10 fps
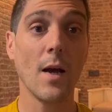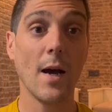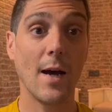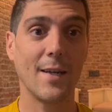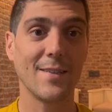
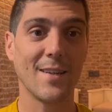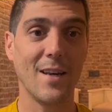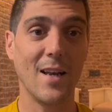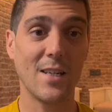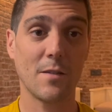And
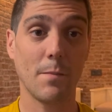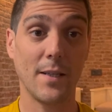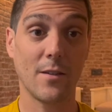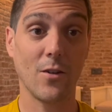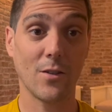last
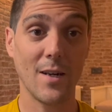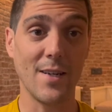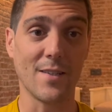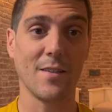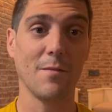but not
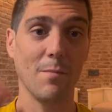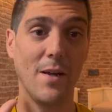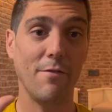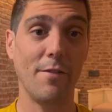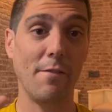least, my
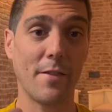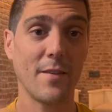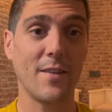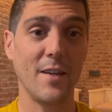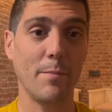fifth
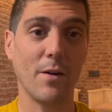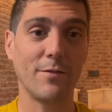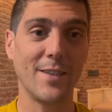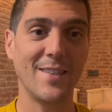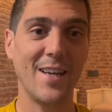tip of
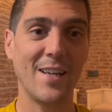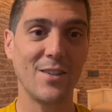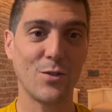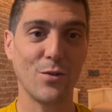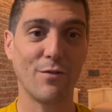the day
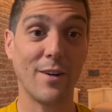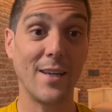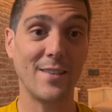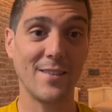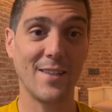to
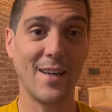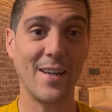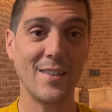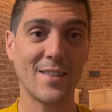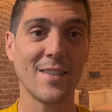fight the
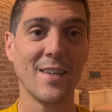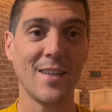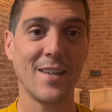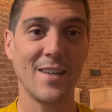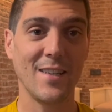heat
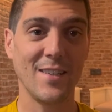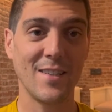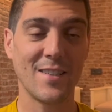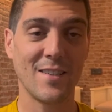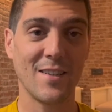in
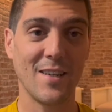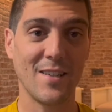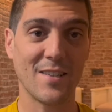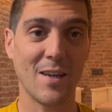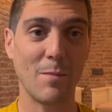this
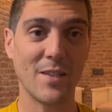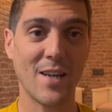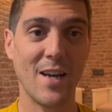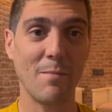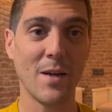
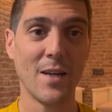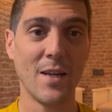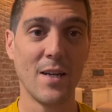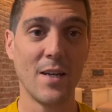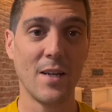summertime
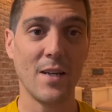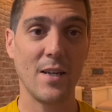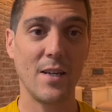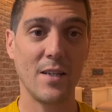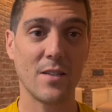
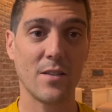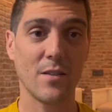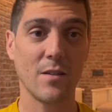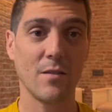is